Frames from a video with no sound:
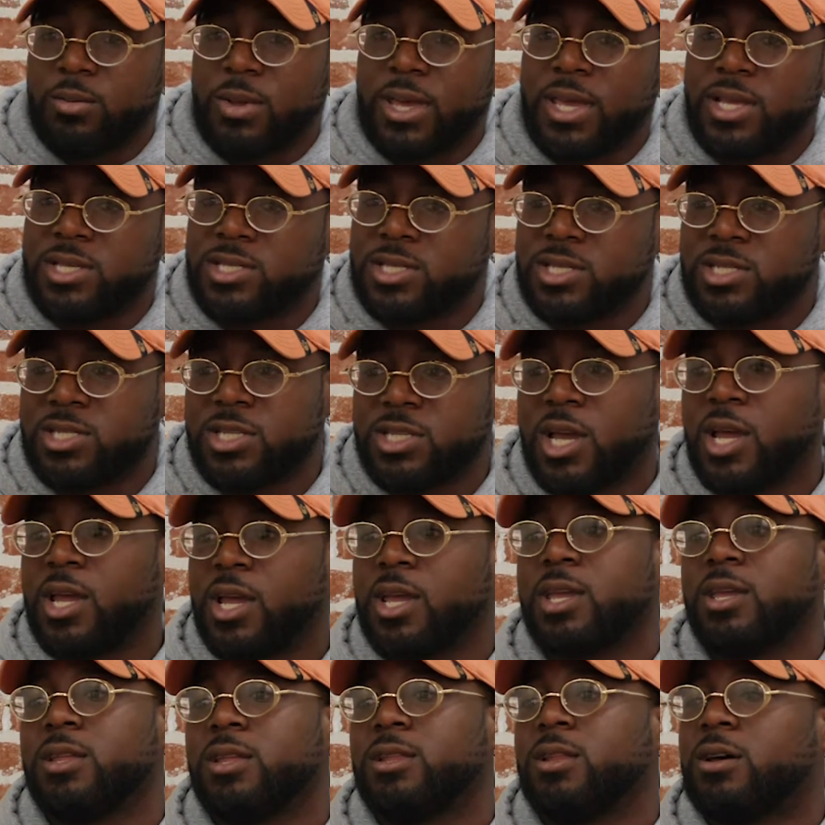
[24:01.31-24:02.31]
AZ
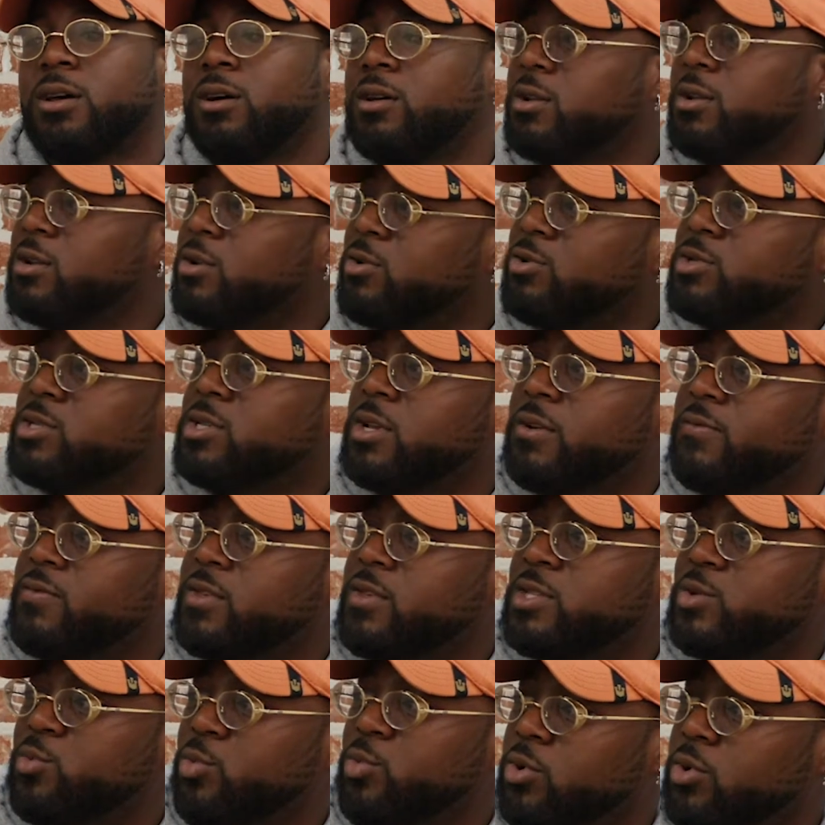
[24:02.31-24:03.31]
Chike and all the new stuff
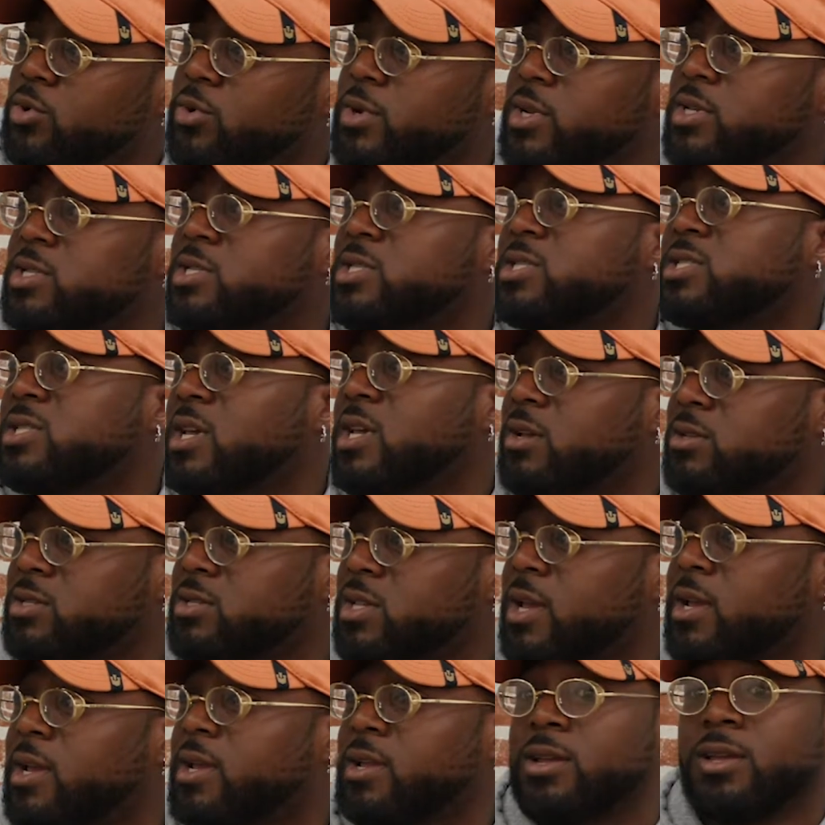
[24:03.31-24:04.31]
that's brewing. It just
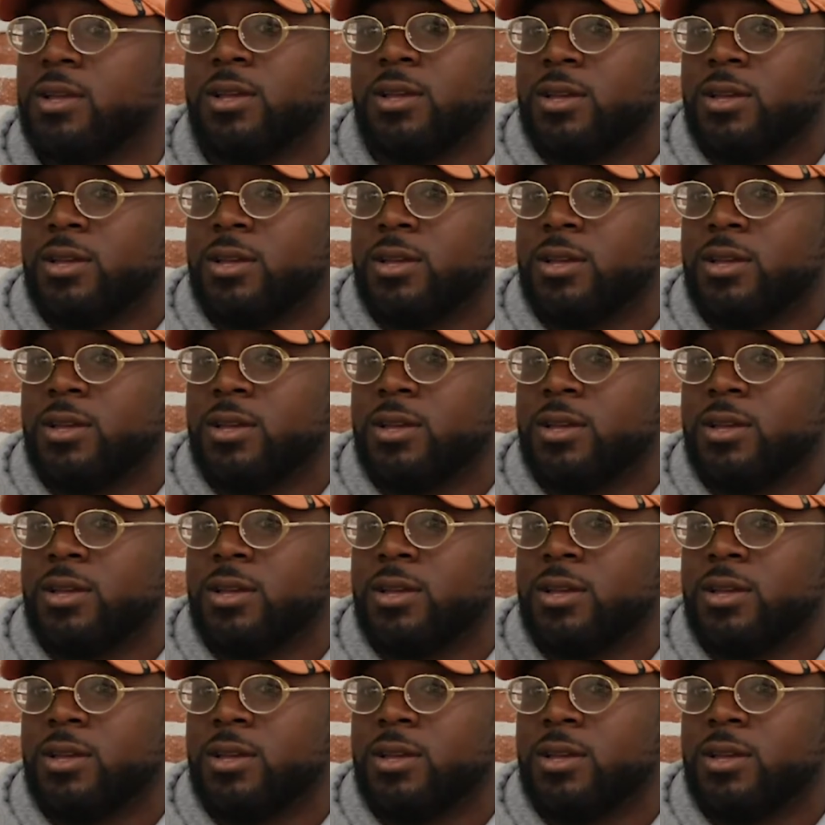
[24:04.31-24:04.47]
sounds like,